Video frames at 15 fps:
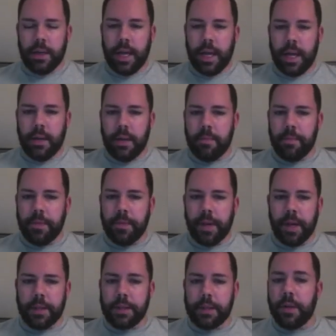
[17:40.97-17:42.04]
And
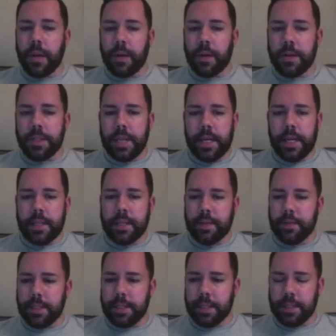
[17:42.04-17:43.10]

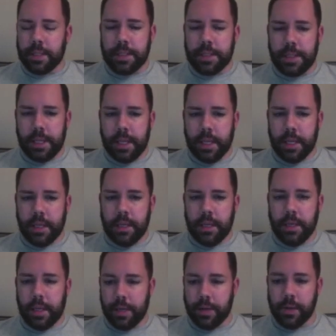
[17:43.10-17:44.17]
$2.87 in
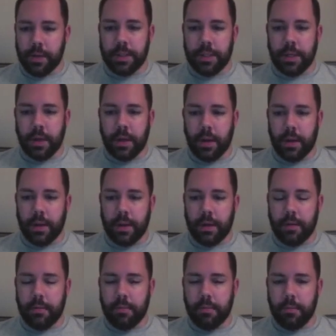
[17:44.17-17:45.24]
interest
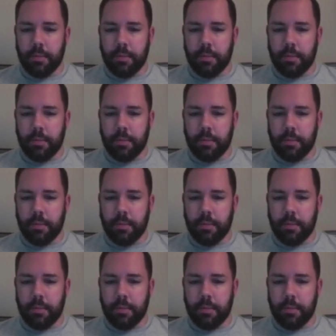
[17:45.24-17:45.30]
on